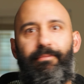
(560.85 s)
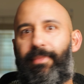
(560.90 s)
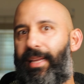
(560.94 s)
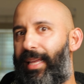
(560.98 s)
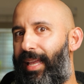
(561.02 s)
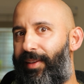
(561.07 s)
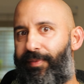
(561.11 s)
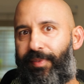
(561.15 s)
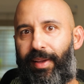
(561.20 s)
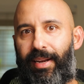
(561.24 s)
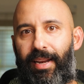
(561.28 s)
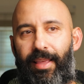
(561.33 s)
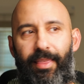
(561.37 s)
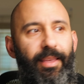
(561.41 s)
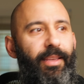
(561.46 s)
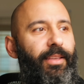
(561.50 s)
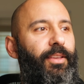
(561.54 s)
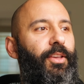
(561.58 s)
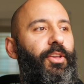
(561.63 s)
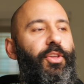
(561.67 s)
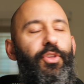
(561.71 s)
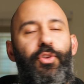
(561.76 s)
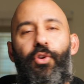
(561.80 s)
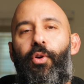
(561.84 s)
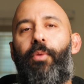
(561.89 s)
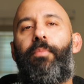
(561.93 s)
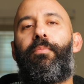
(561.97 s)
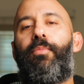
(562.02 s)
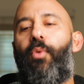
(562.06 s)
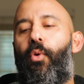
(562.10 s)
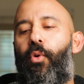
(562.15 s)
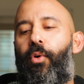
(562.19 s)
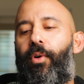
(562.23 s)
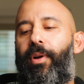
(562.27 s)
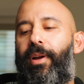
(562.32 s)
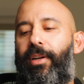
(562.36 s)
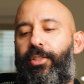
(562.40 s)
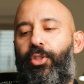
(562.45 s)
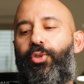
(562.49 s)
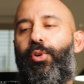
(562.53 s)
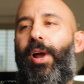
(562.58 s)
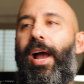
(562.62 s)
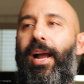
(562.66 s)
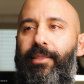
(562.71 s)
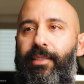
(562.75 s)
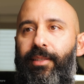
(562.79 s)
If anything, you're more
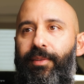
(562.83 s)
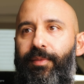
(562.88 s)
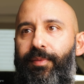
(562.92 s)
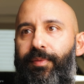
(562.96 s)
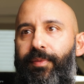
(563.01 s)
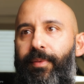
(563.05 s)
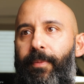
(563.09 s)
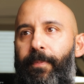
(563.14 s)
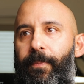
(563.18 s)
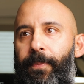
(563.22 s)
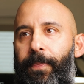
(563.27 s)
attractive.